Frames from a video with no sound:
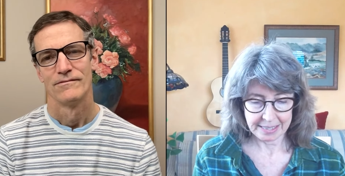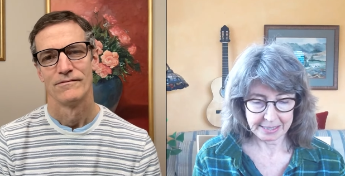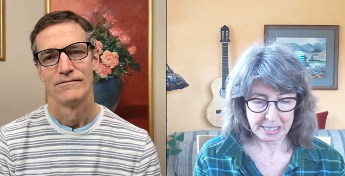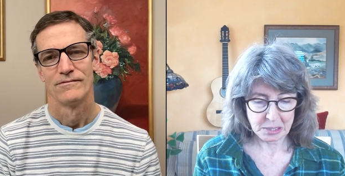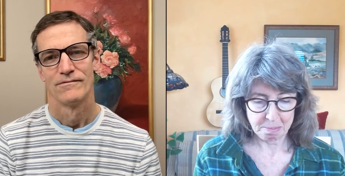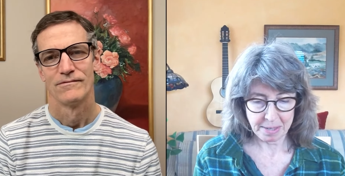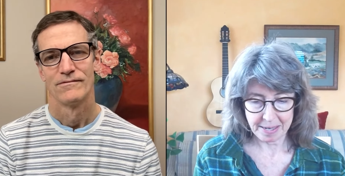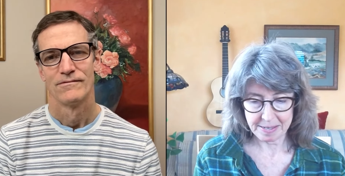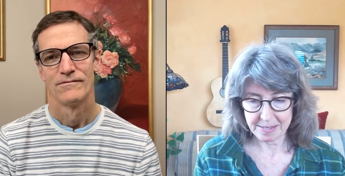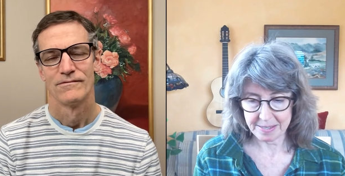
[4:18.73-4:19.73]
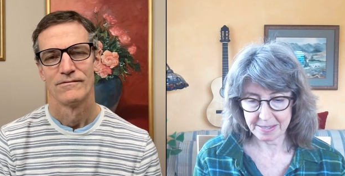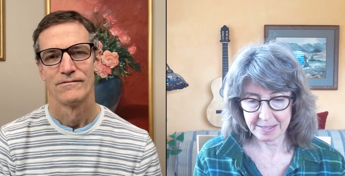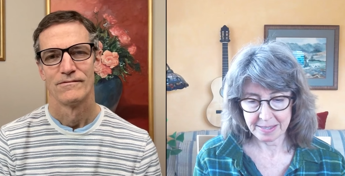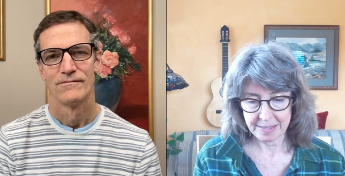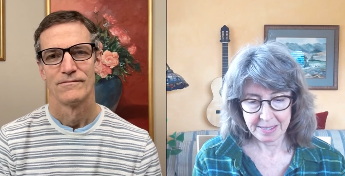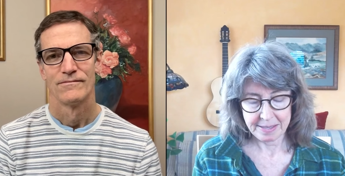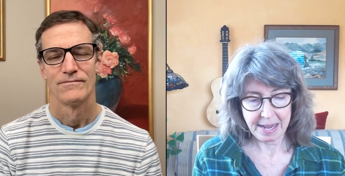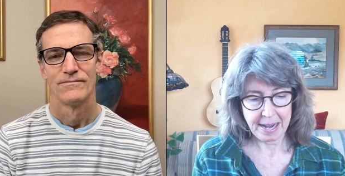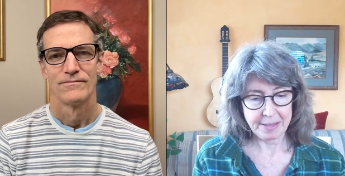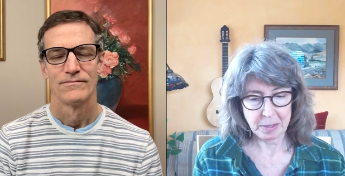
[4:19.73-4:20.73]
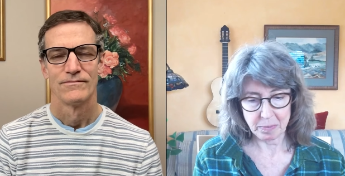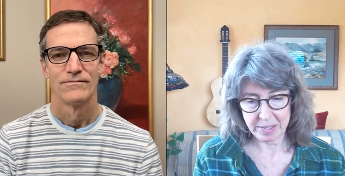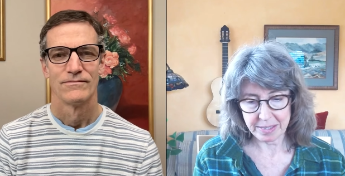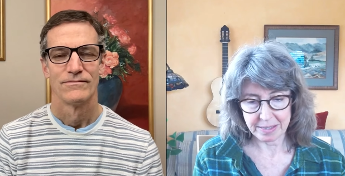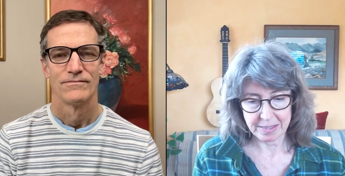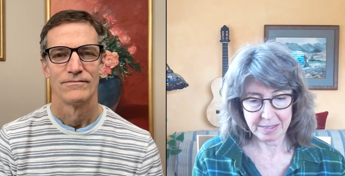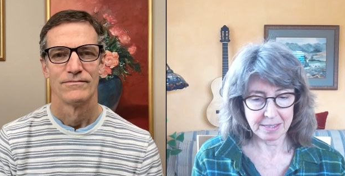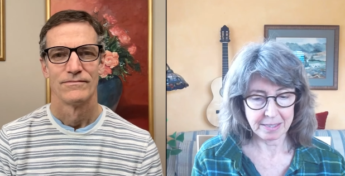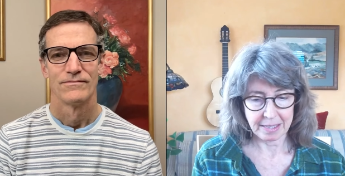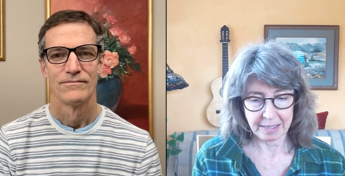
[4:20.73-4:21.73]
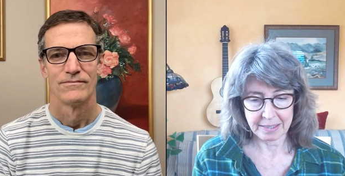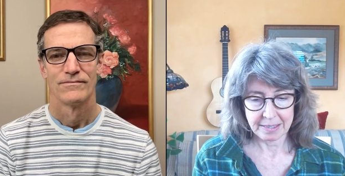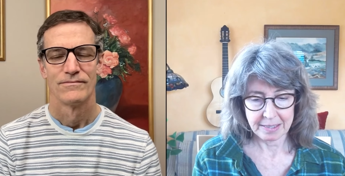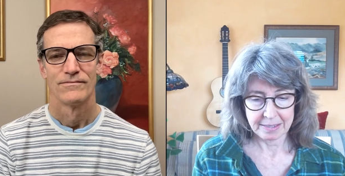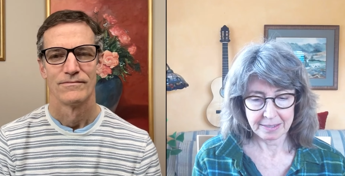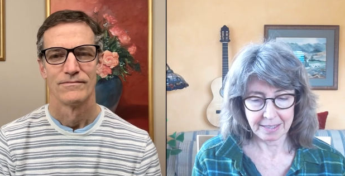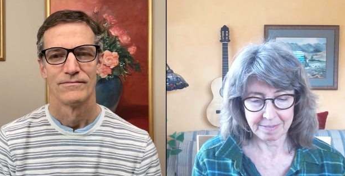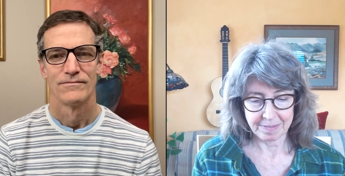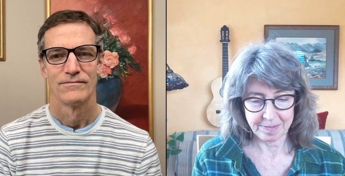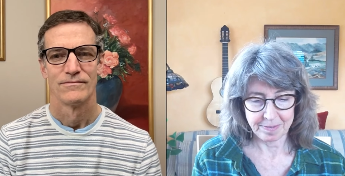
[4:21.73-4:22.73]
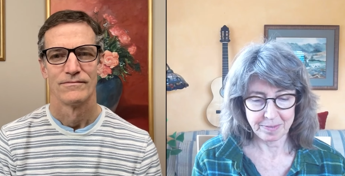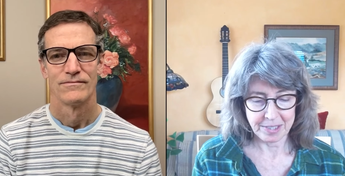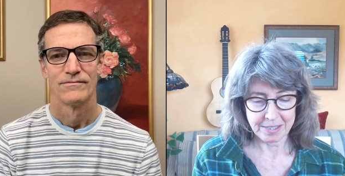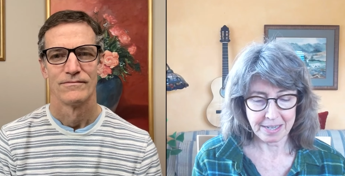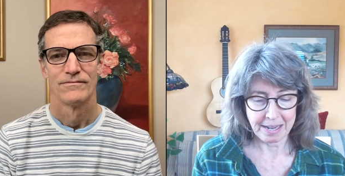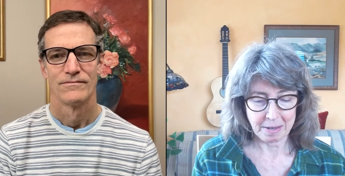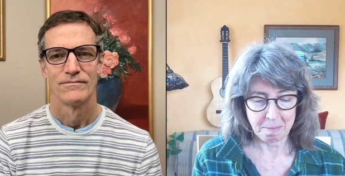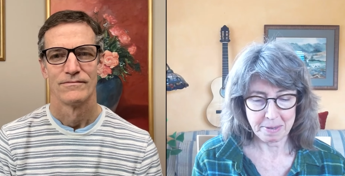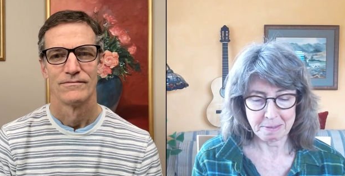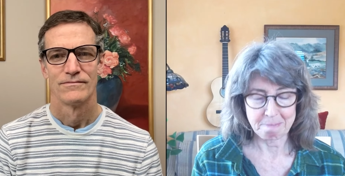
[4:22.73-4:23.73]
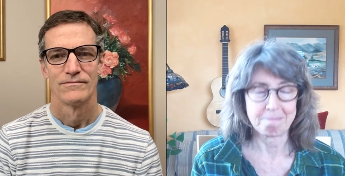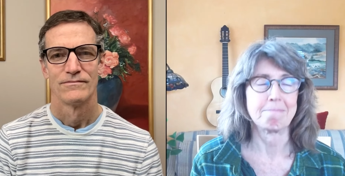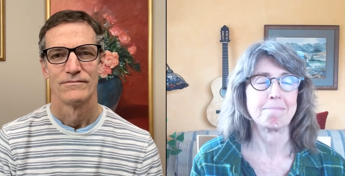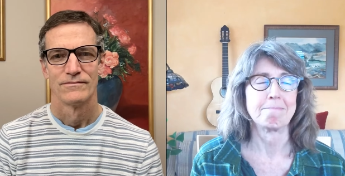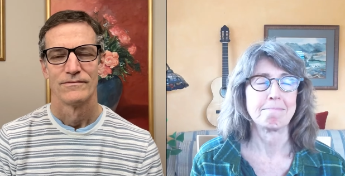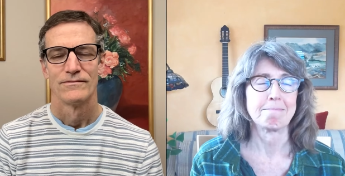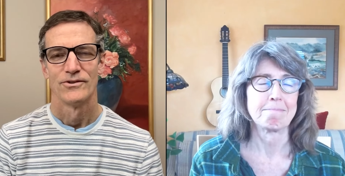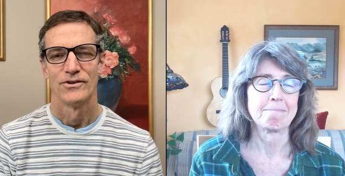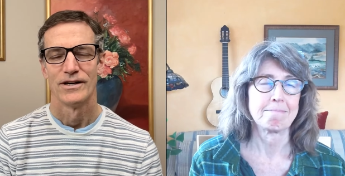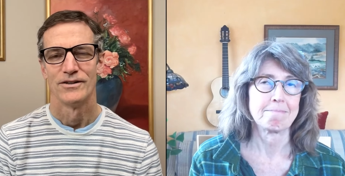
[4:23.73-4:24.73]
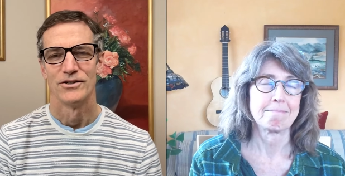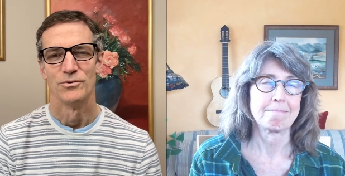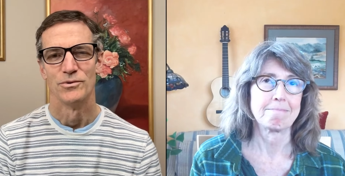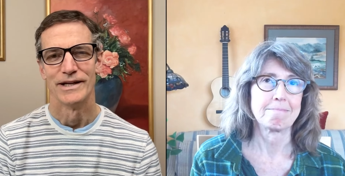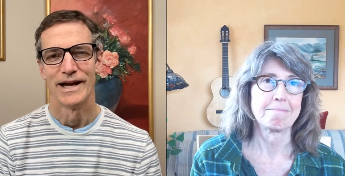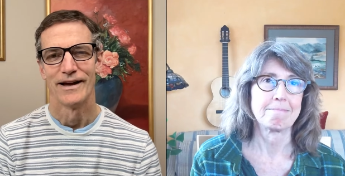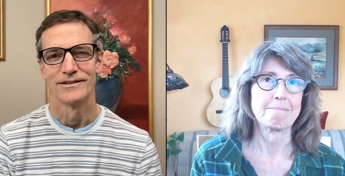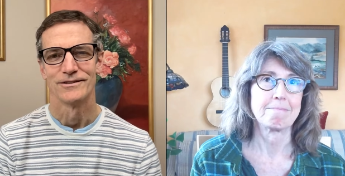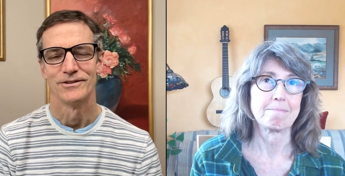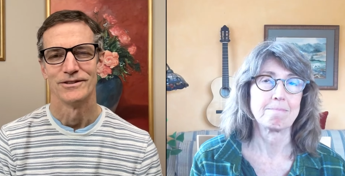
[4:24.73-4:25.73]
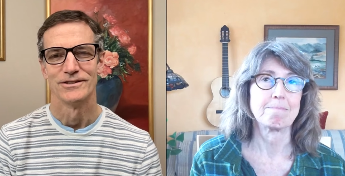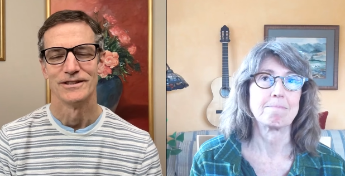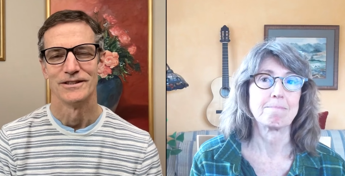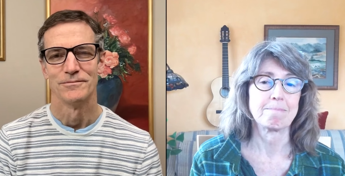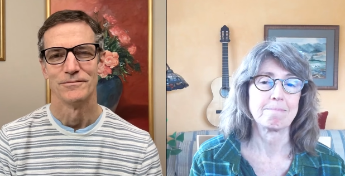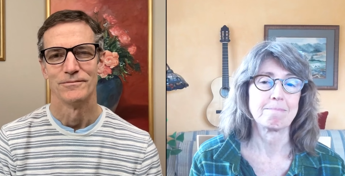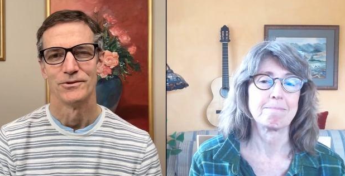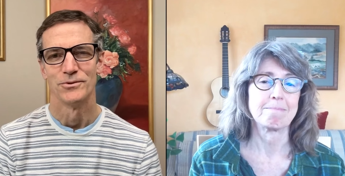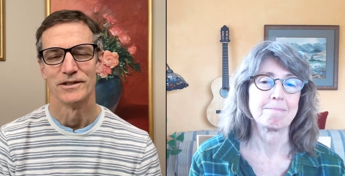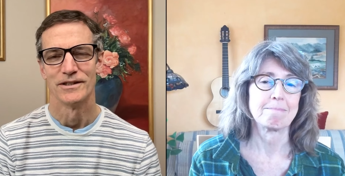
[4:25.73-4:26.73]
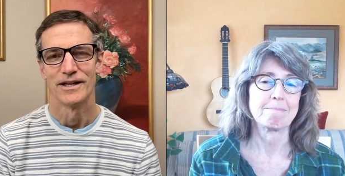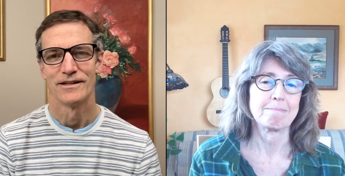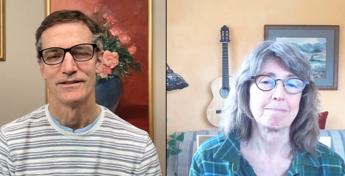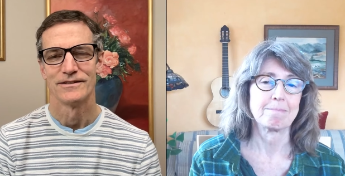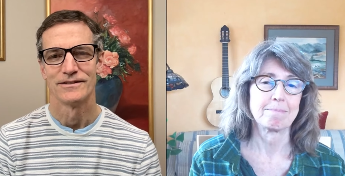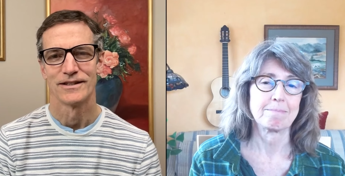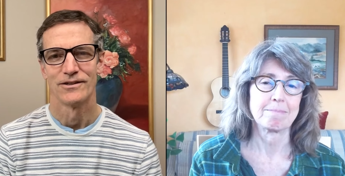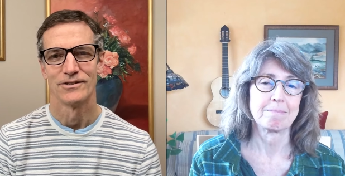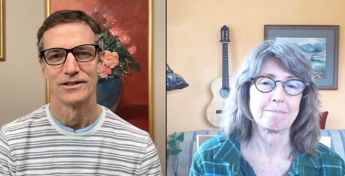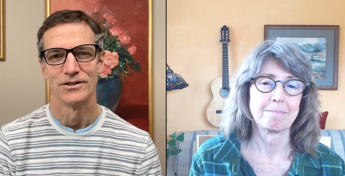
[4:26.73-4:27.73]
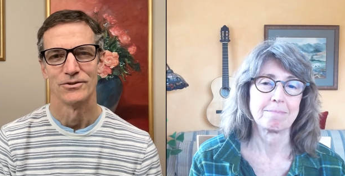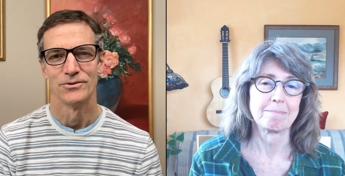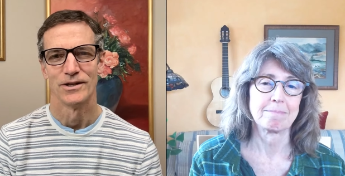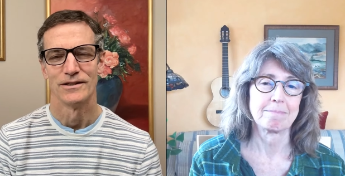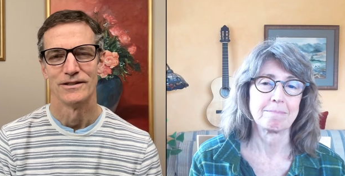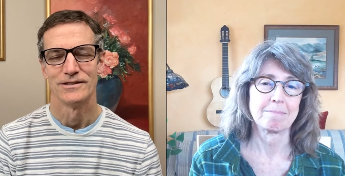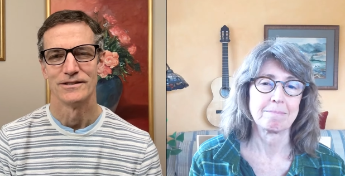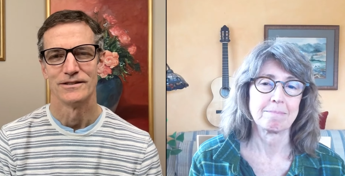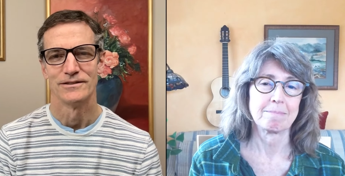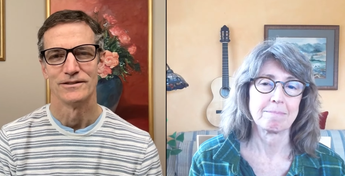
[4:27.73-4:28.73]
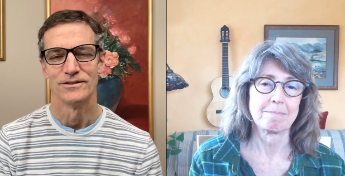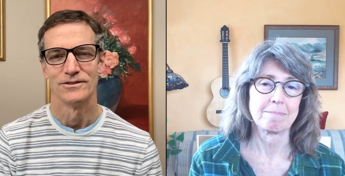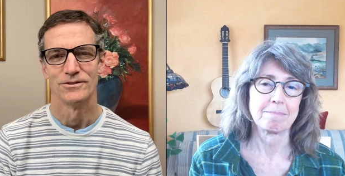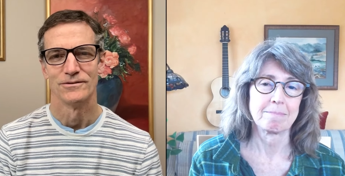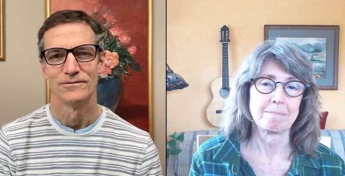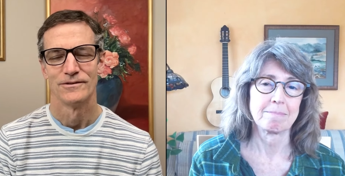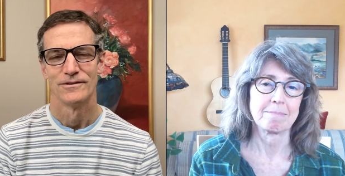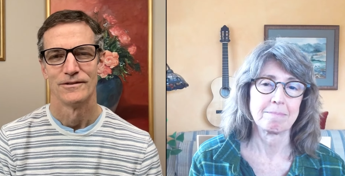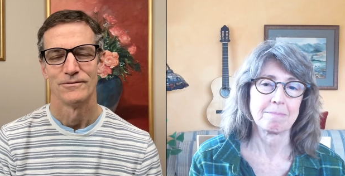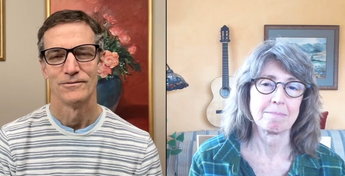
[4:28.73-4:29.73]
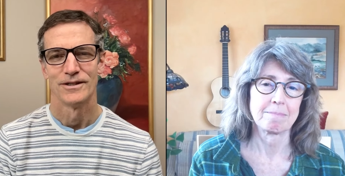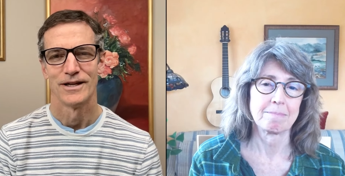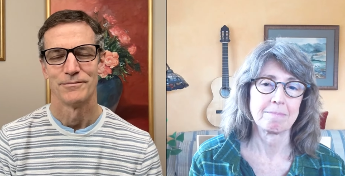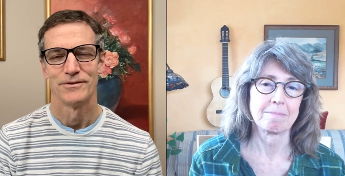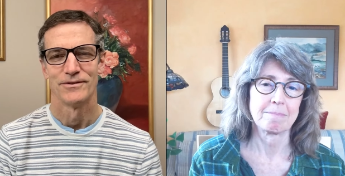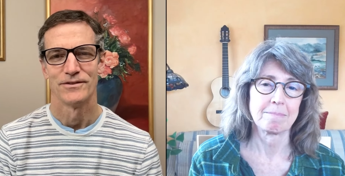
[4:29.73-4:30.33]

Speaker 1: that they knew best, and they had their reasons, and they kind of discounted me.
Speaker 2: So, how do you react when you see them doing that, discounting you, not listening to you? What happens